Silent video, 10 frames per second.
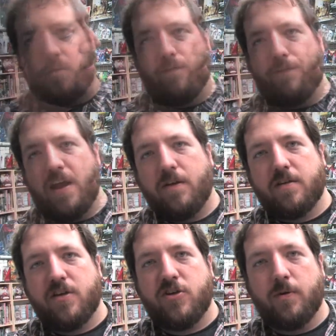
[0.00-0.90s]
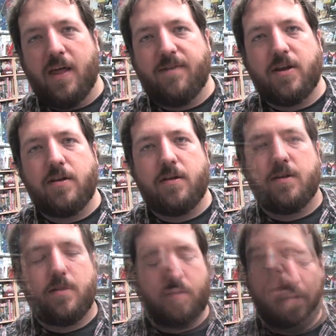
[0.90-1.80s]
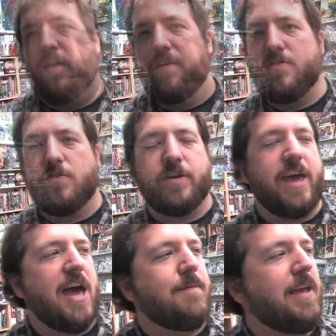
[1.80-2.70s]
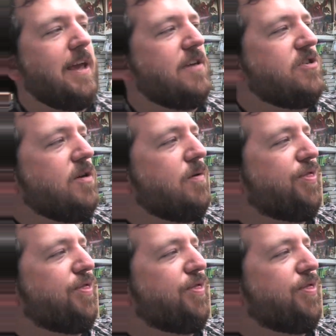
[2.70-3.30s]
Defenders issue 11, Avengers Academy issue